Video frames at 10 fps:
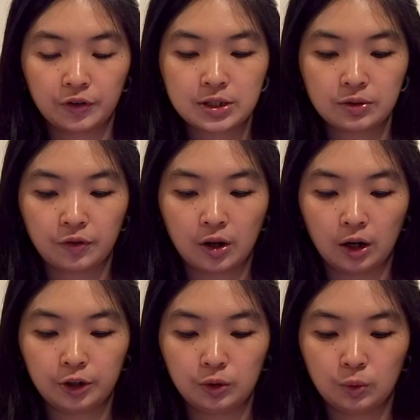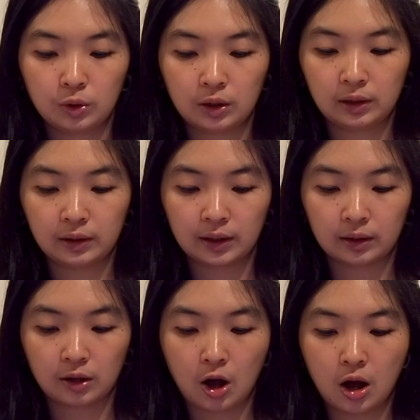First of all, you click
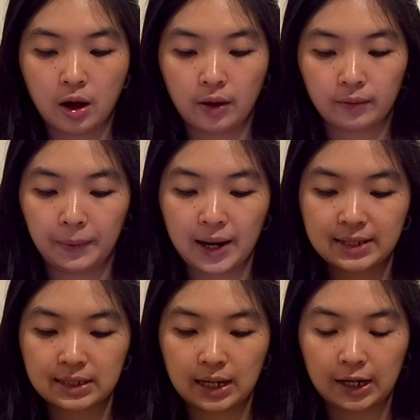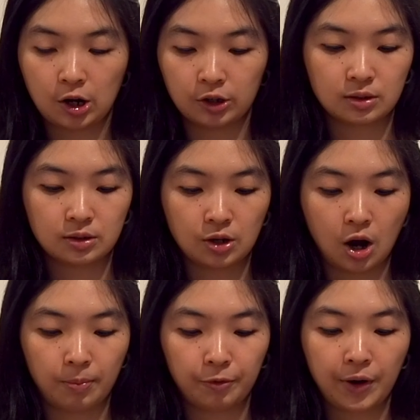on plus sign on
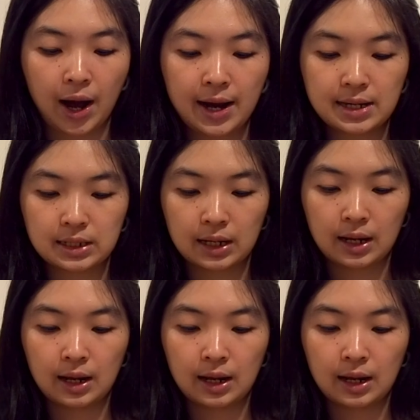top right,